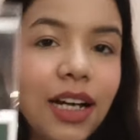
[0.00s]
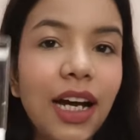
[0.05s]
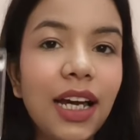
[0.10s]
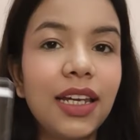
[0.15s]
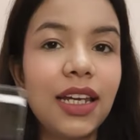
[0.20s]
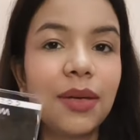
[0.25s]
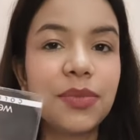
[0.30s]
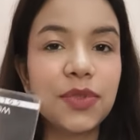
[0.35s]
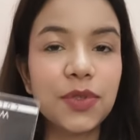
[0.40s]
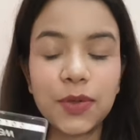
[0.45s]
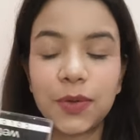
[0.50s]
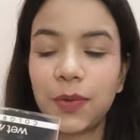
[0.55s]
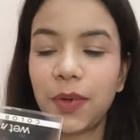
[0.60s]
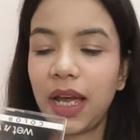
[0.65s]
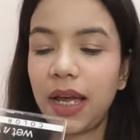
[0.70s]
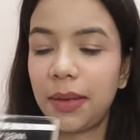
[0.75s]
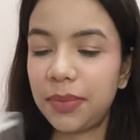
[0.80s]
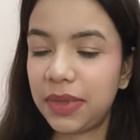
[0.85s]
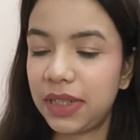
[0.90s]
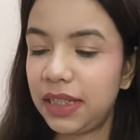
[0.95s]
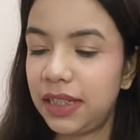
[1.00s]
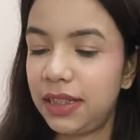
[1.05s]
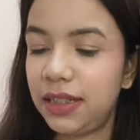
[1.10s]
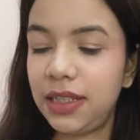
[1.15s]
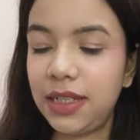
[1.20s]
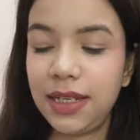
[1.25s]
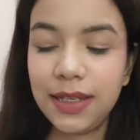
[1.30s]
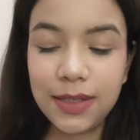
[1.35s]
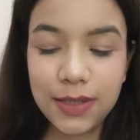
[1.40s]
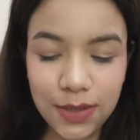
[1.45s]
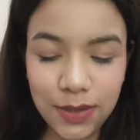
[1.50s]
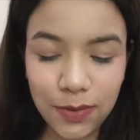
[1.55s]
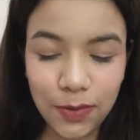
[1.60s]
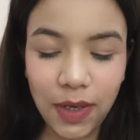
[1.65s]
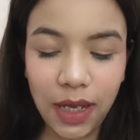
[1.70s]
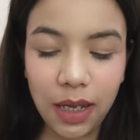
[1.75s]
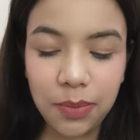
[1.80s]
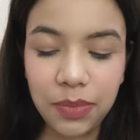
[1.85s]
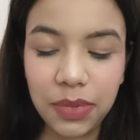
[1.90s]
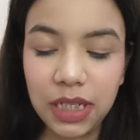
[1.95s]
I am so
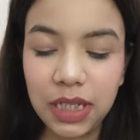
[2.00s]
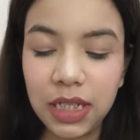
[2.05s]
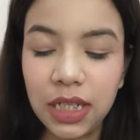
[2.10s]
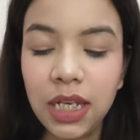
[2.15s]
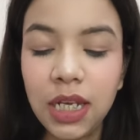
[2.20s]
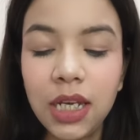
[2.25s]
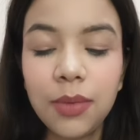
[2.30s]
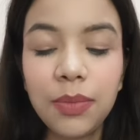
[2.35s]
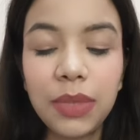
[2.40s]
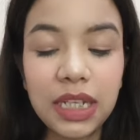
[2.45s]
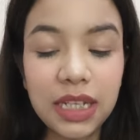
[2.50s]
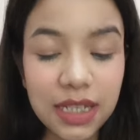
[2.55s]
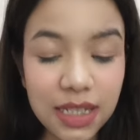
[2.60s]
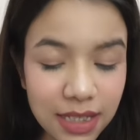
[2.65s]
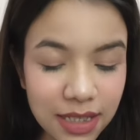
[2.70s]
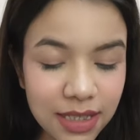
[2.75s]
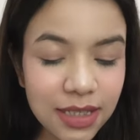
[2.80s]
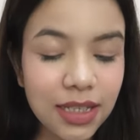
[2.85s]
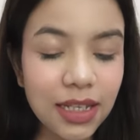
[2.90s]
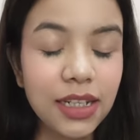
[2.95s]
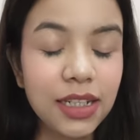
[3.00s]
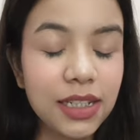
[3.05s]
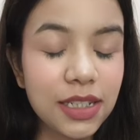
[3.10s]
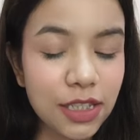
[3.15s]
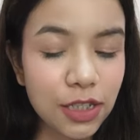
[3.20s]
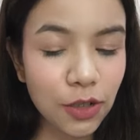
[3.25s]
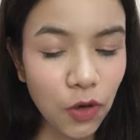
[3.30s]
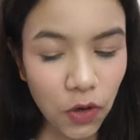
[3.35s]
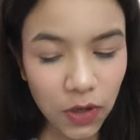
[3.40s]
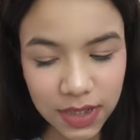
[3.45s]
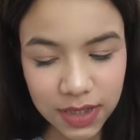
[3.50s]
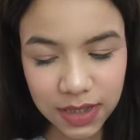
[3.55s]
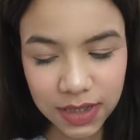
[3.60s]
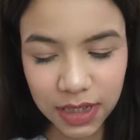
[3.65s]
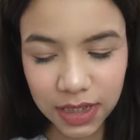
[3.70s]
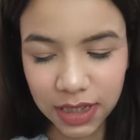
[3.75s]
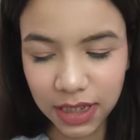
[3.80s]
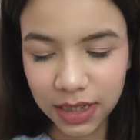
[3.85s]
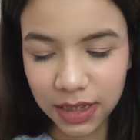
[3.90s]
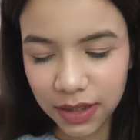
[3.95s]
happy because it's
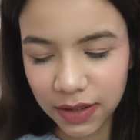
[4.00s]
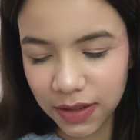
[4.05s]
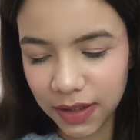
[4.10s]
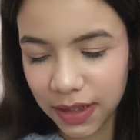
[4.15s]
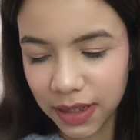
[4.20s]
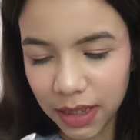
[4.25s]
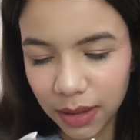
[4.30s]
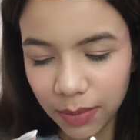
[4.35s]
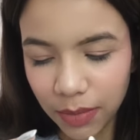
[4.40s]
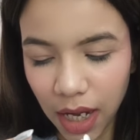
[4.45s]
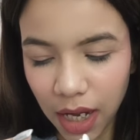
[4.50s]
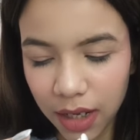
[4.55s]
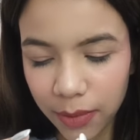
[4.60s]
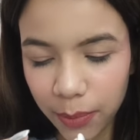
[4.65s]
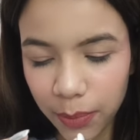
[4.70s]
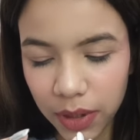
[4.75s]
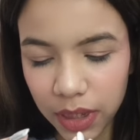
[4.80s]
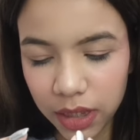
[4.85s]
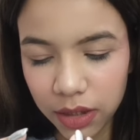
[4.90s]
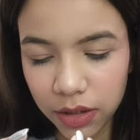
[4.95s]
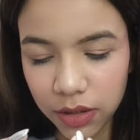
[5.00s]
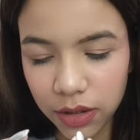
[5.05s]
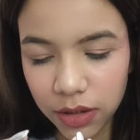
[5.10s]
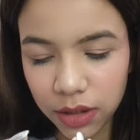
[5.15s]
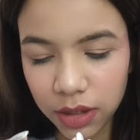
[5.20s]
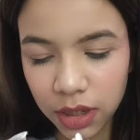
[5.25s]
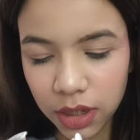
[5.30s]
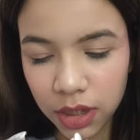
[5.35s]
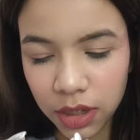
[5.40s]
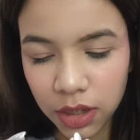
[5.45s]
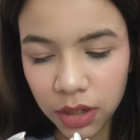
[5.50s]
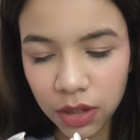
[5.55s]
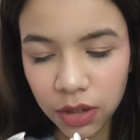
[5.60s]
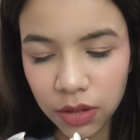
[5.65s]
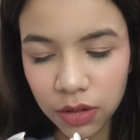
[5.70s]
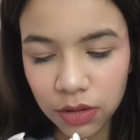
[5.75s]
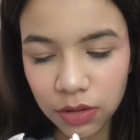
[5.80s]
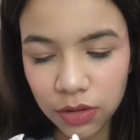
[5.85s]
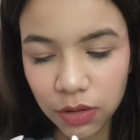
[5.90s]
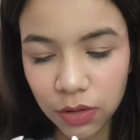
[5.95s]
costed in the real MRP
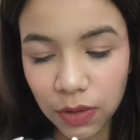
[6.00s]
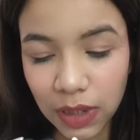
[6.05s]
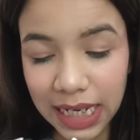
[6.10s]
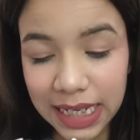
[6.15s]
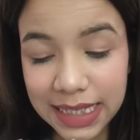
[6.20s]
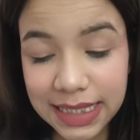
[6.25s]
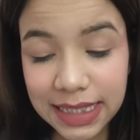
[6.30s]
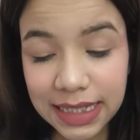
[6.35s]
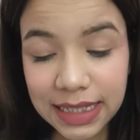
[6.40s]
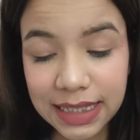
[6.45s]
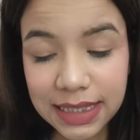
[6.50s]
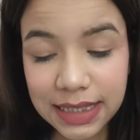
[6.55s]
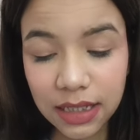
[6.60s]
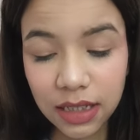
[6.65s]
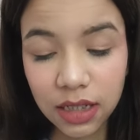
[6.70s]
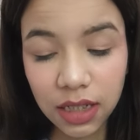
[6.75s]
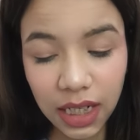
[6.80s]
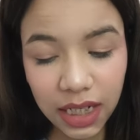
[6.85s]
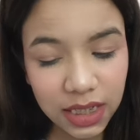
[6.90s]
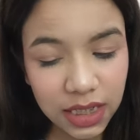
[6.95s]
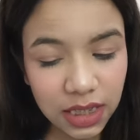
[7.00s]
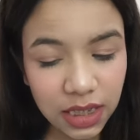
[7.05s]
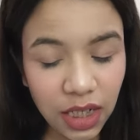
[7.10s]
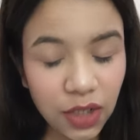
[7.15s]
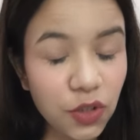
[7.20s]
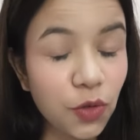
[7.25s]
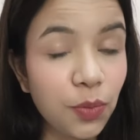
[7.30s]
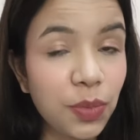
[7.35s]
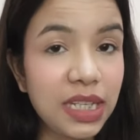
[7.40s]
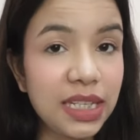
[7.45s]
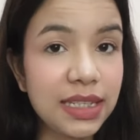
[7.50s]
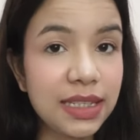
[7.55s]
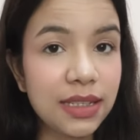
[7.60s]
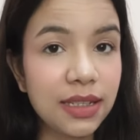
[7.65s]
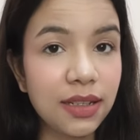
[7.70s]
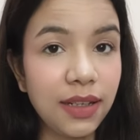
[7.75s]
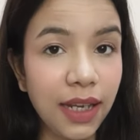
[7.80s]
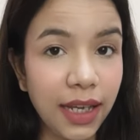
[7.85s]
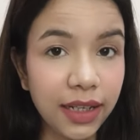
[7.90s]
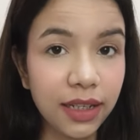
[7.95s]
to you guys 699 rupees,
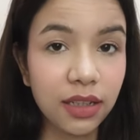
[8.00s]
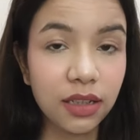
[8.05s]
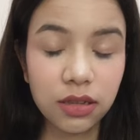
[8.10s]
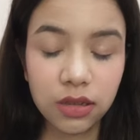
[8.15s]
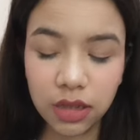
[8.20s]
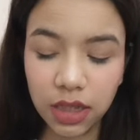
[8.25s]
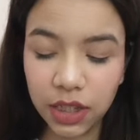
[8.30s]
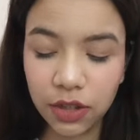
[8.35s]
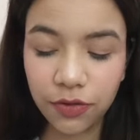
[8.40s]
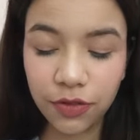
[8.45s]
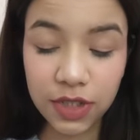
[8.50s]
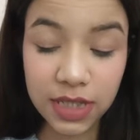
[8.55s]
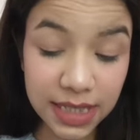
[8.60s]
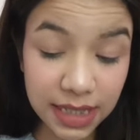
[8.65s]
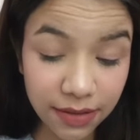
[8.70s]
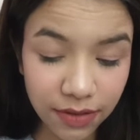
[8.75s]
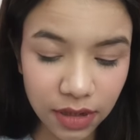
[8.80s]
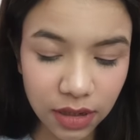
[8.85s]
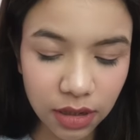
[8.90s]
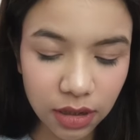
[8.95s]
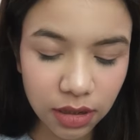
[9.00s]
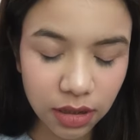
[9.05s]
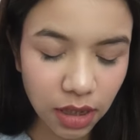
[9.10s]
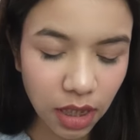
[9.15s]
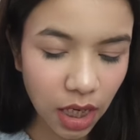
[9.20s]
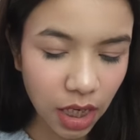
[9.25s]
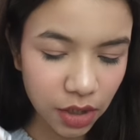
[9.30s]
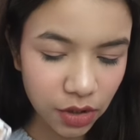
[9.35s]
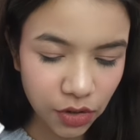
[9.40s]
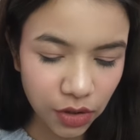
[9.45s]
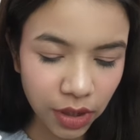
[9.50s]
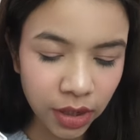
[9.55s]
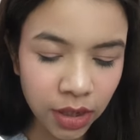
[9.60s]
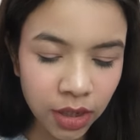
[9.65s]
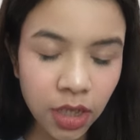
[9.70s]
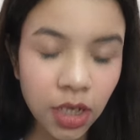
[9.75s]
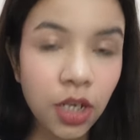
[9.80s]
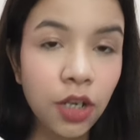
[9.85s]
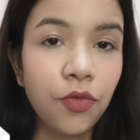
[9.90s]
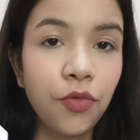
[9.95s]
like kind of a
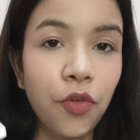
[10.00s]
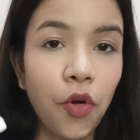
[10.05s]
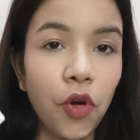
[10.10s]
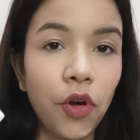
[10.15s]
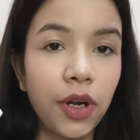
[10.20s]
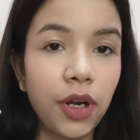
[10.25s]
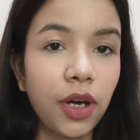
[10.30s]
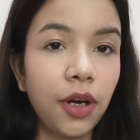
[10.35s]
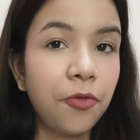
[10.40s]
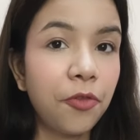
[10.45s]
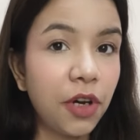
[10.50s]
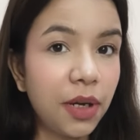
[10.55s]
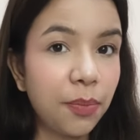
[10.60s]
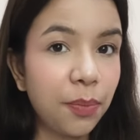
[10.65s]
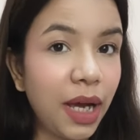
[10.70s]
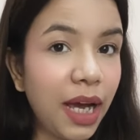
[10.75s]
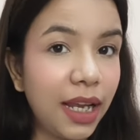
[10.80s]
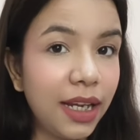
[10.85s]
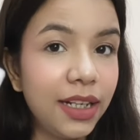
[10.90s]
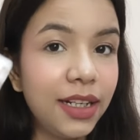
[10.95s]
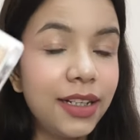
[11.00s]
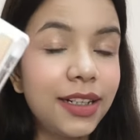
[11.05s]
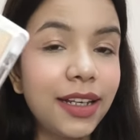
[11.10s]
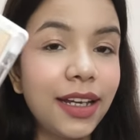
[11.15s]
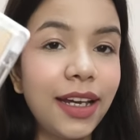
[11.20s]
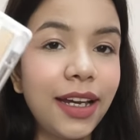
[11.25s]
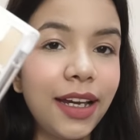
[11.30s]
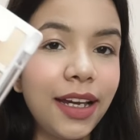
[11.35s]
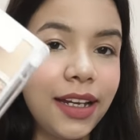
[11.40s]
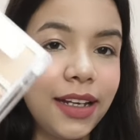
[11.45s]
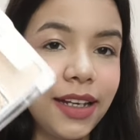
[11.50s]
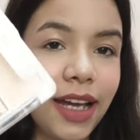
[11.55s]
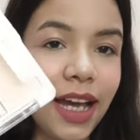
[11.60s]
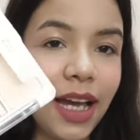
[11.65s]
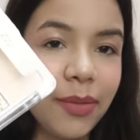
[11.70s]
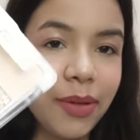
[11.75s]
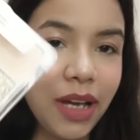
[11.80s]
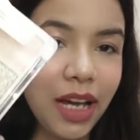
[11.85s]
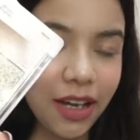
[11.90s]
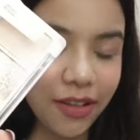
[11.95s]
700 for a one palette, and
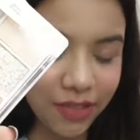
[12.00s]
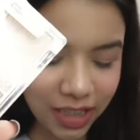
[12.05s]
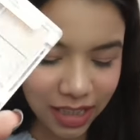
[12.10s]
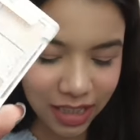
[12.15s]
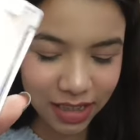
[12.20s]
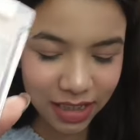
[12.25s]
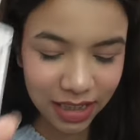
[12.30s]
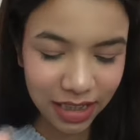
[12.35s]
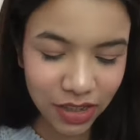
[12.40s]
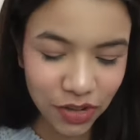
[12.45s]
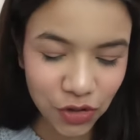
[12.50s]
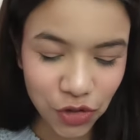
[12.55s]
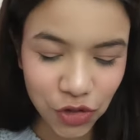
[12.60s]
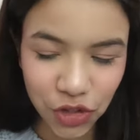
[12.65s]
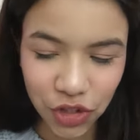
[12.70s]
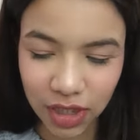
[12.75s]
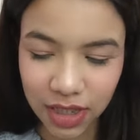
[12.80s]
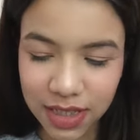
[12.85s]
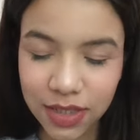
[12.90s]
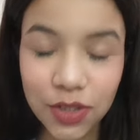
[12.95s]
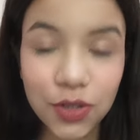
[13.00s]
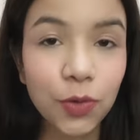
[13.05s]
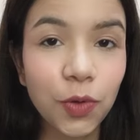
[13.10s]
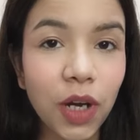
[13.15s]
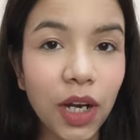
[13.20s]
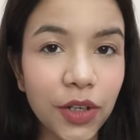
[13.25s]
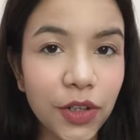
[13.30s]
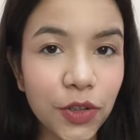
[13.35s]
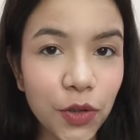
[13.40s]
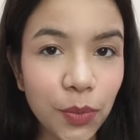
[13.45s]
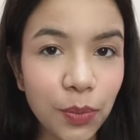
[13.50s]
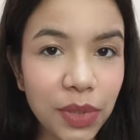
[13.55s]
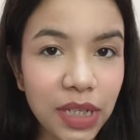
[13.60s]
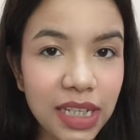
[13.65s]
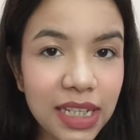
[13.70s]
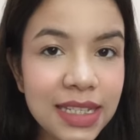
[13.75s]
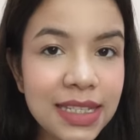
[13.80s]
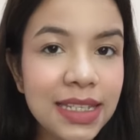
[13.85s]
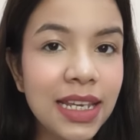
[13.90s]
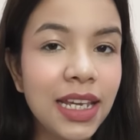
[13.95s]
I'm having it in just 200
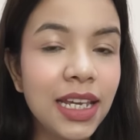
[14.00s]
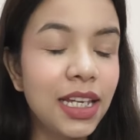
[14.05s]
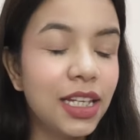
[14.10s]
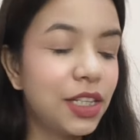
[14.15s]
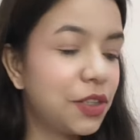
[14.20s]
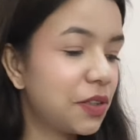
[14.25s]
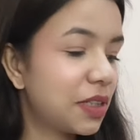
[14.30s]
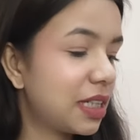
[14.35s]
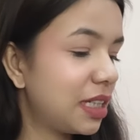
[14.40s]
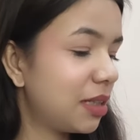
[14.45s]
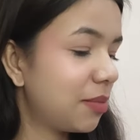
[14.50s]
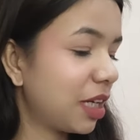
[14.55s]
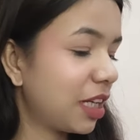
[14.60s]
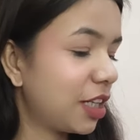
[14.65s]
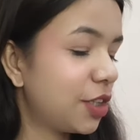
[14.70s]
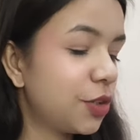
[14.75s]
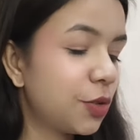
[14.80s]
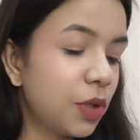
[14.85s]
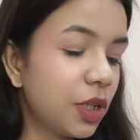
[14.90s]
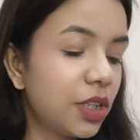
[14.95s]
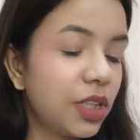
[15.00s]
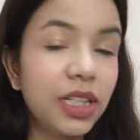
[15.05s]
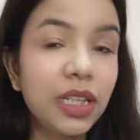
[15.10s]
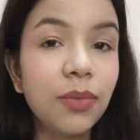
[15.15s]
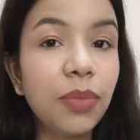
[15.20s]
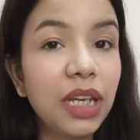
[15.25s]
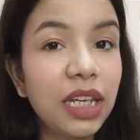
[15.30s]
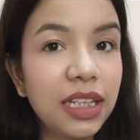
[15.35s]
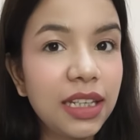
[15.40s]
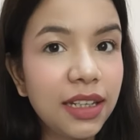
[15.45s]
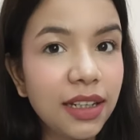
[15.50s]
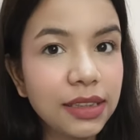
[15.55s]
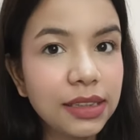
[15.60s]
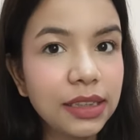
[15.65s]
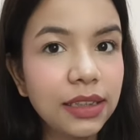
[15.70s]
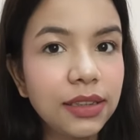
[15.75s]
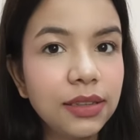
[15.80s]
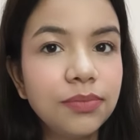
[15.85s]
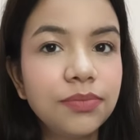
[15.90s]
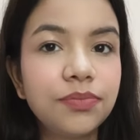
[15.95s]
rupees kyunki maine 200 hi pay kiya
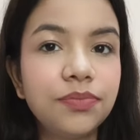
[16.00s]
tha.